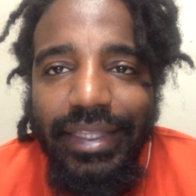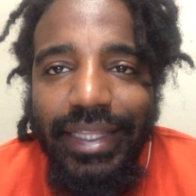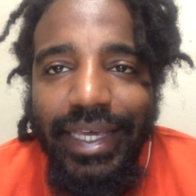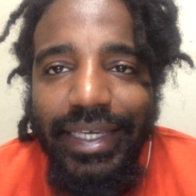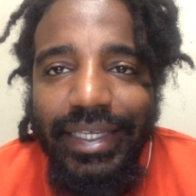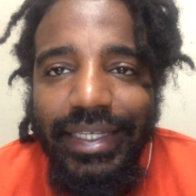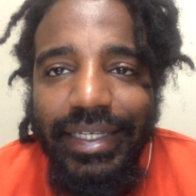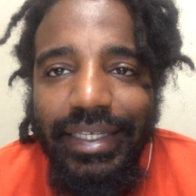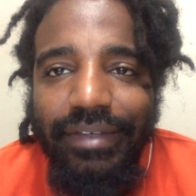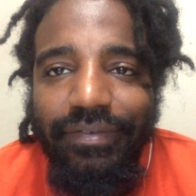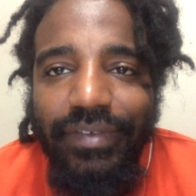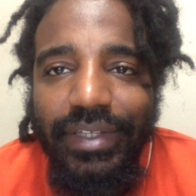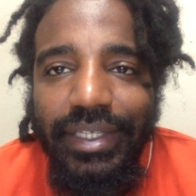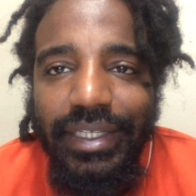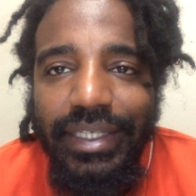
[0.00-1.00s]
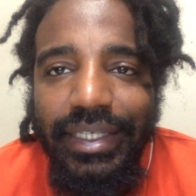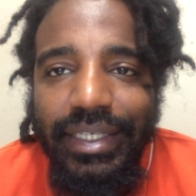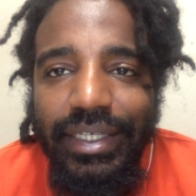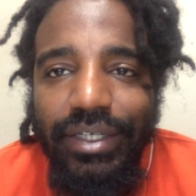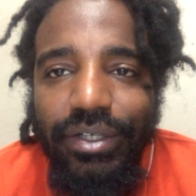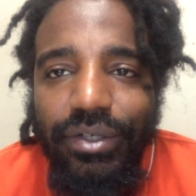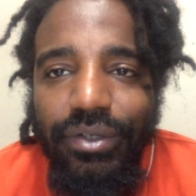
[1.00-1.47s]
they can even
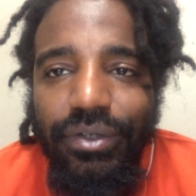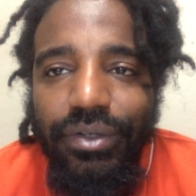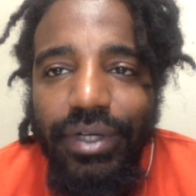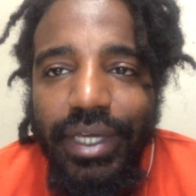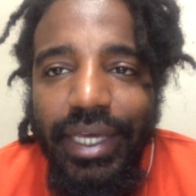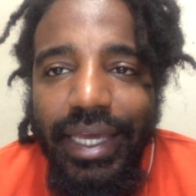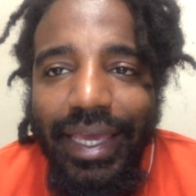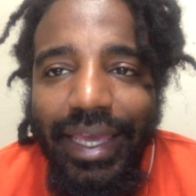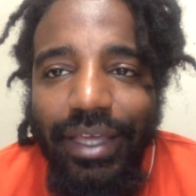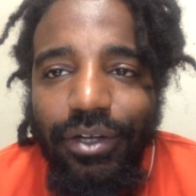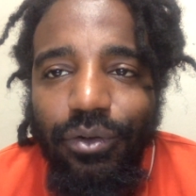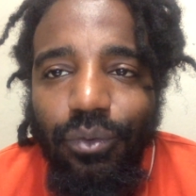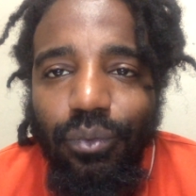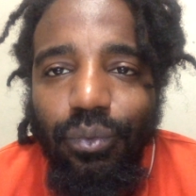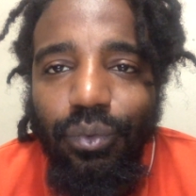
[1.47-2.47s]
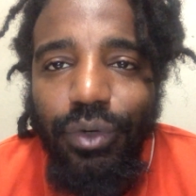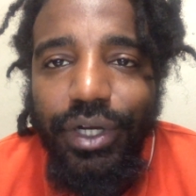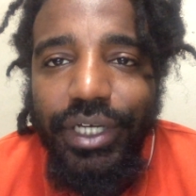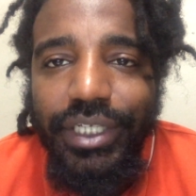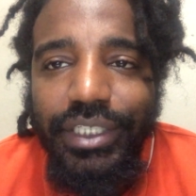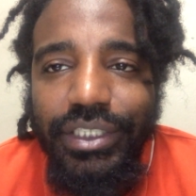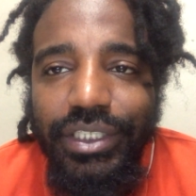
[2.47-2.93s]
kill in
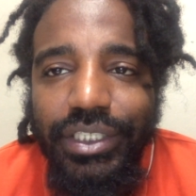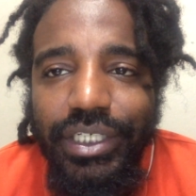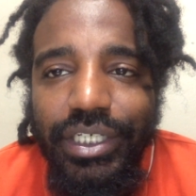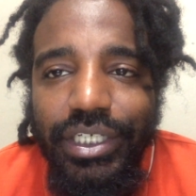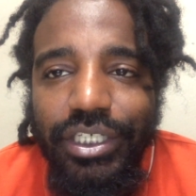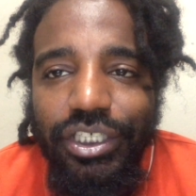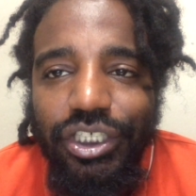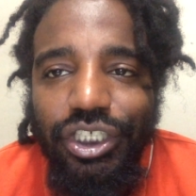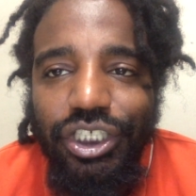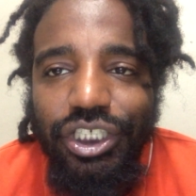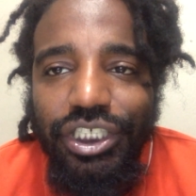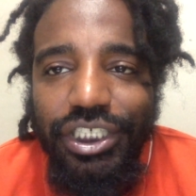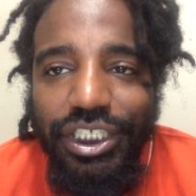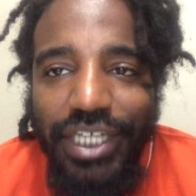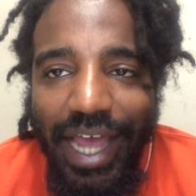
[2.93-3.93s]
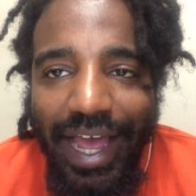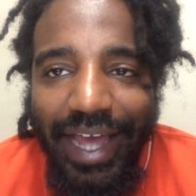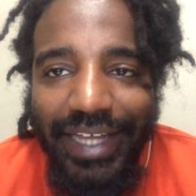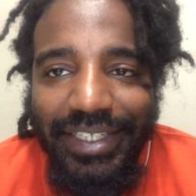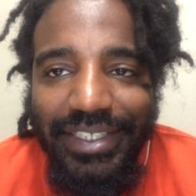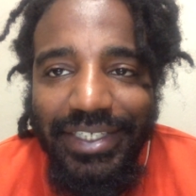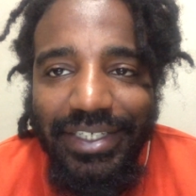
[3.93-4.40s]
one
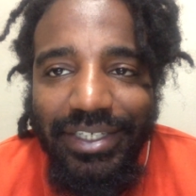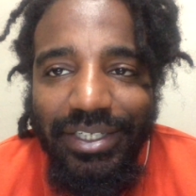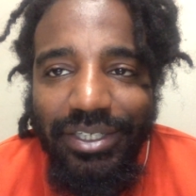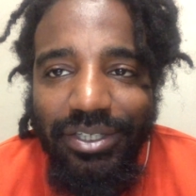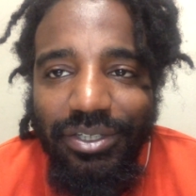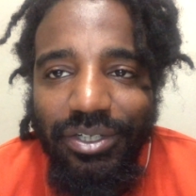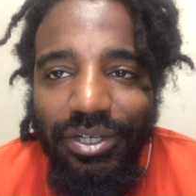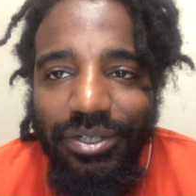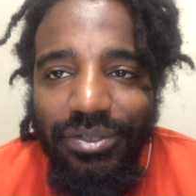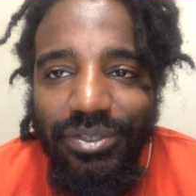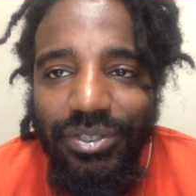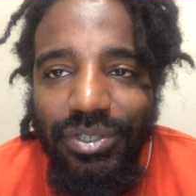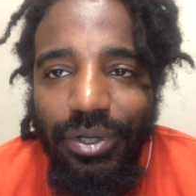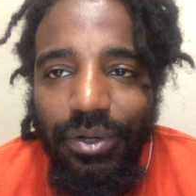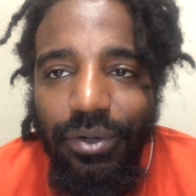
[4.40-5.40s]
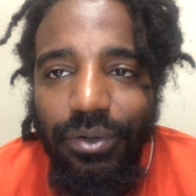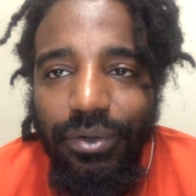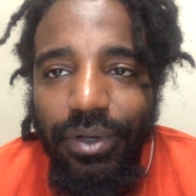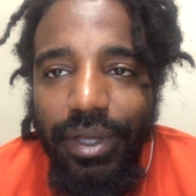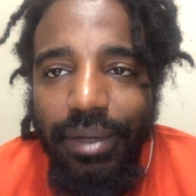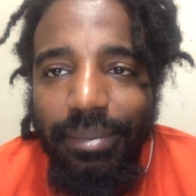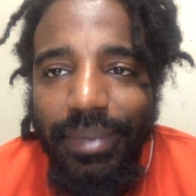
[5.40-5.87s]
shot, you know.
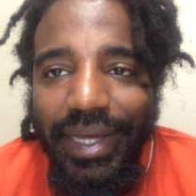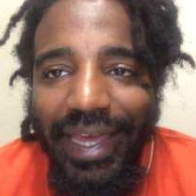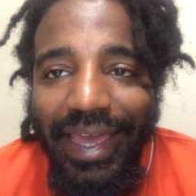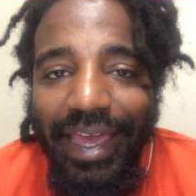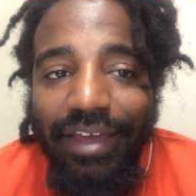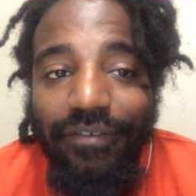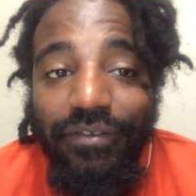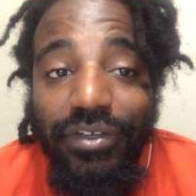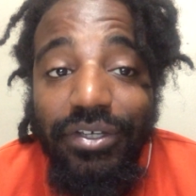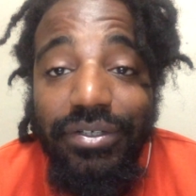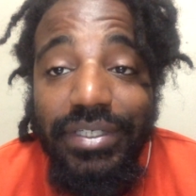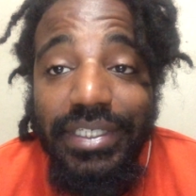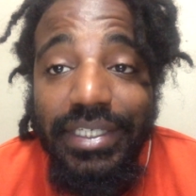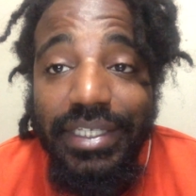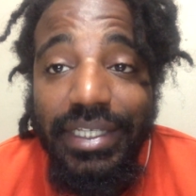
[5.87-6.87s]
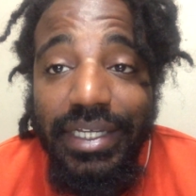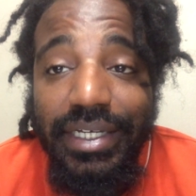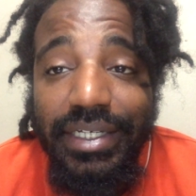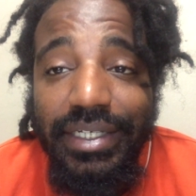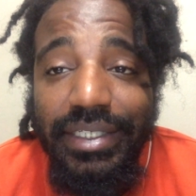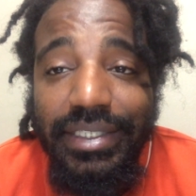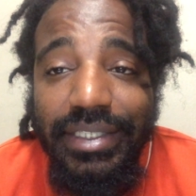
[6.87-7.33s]
So, but heavier
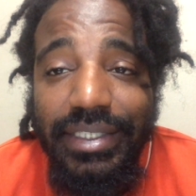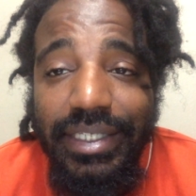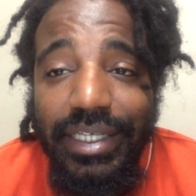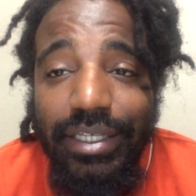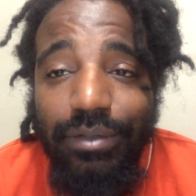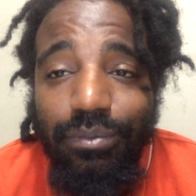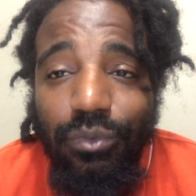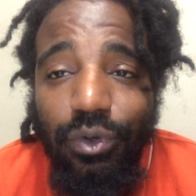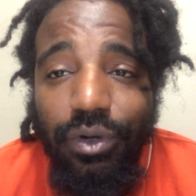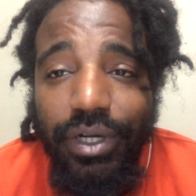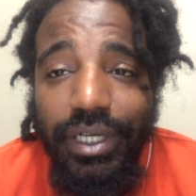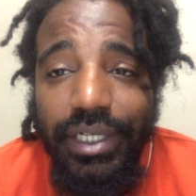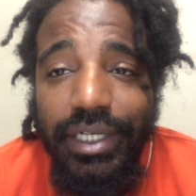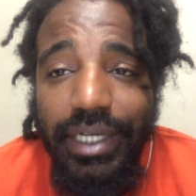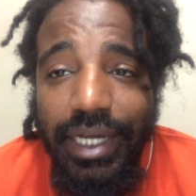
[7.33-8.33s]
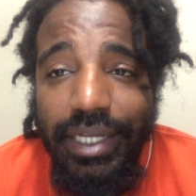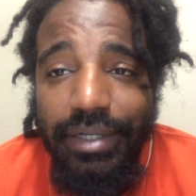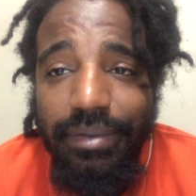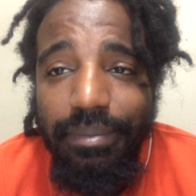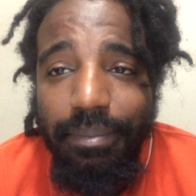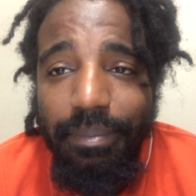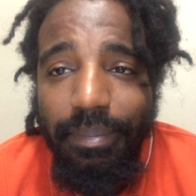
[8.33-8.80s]
slugs need more
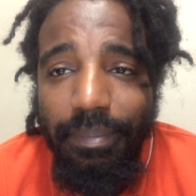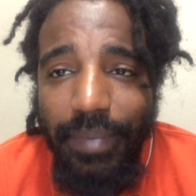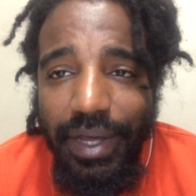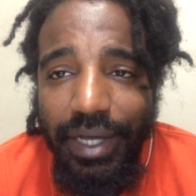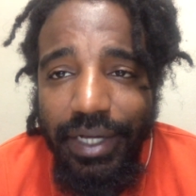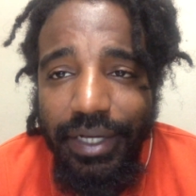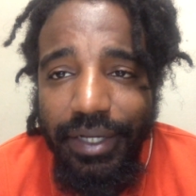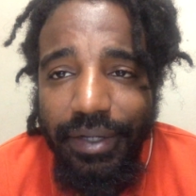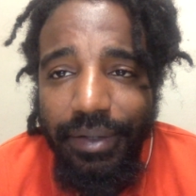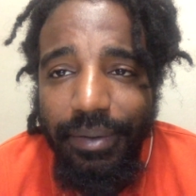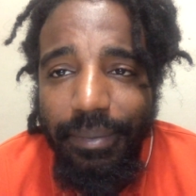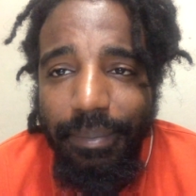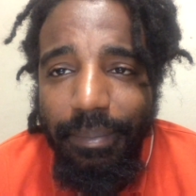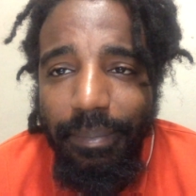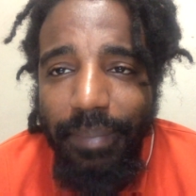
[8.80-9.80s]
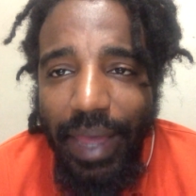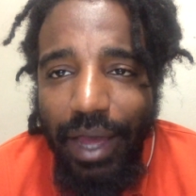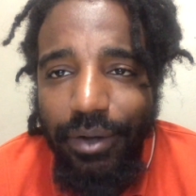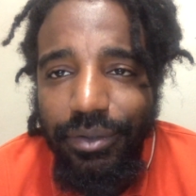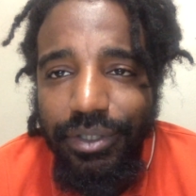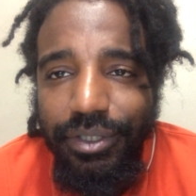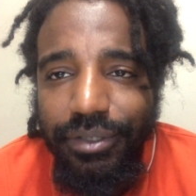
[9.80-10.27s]

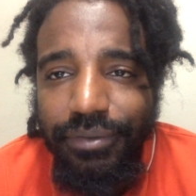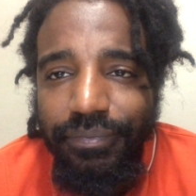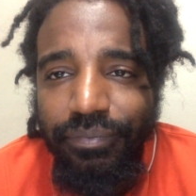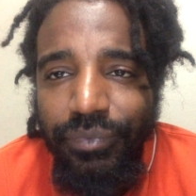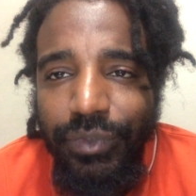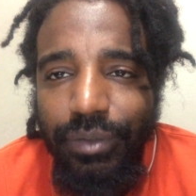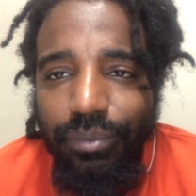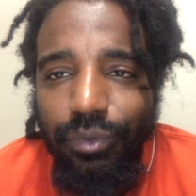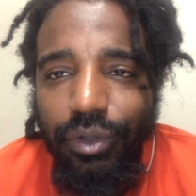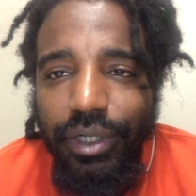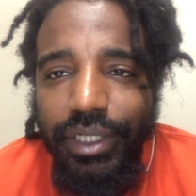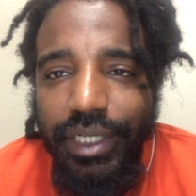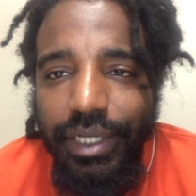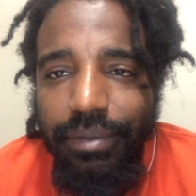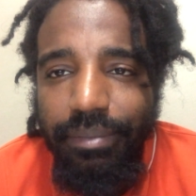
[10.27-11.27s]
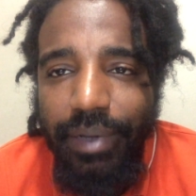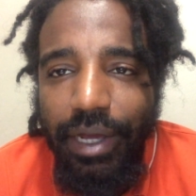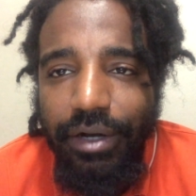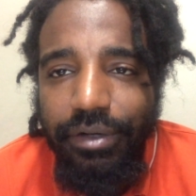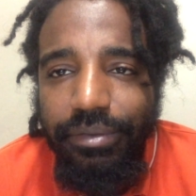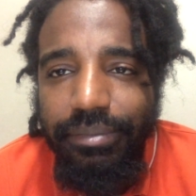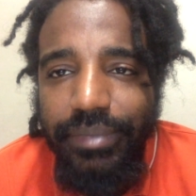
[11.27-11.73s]
gunpowder. More
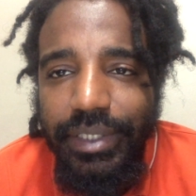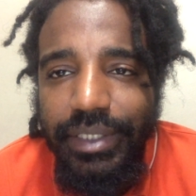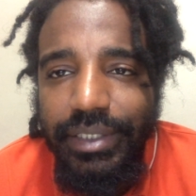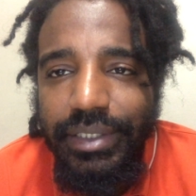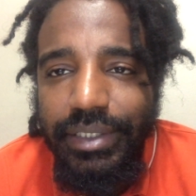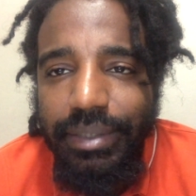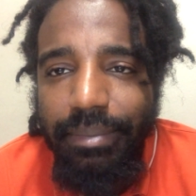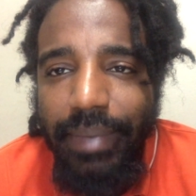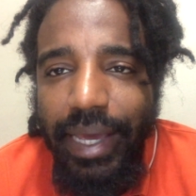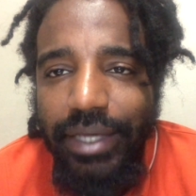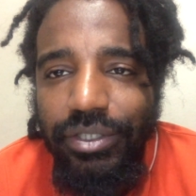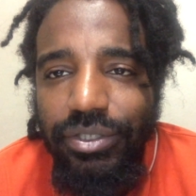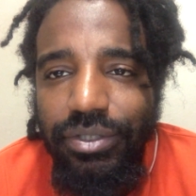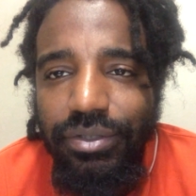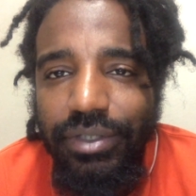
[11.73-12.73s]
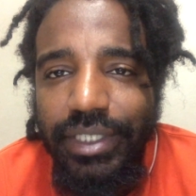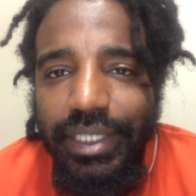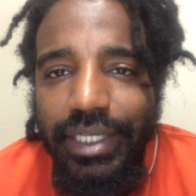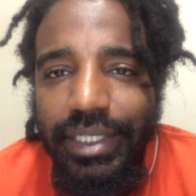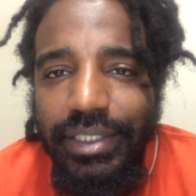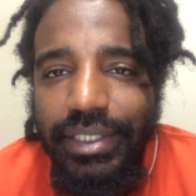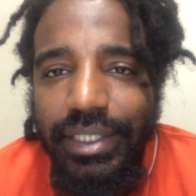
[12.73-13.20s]
gunpowder means a master
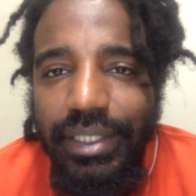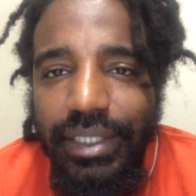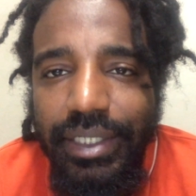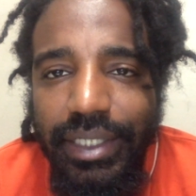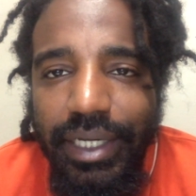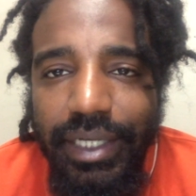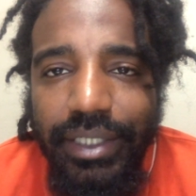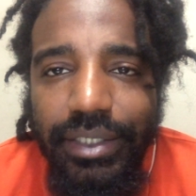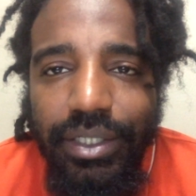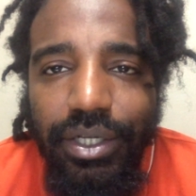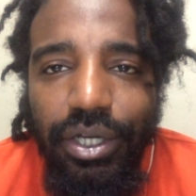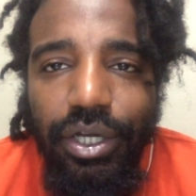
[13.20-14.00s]
kick to the gun.